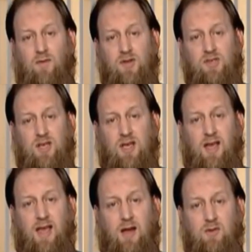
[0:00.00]
for this
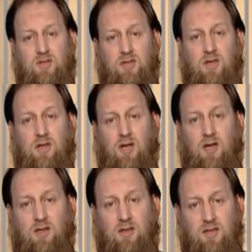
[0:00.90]
encounter,
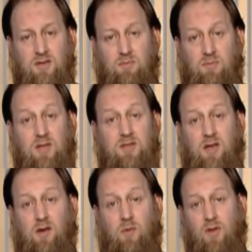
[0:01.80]
this
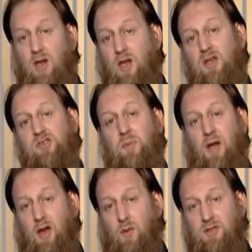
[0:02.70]
meeting with Allah
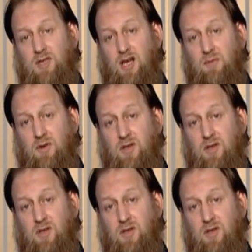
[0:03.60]
subhanahu wa ta'ala.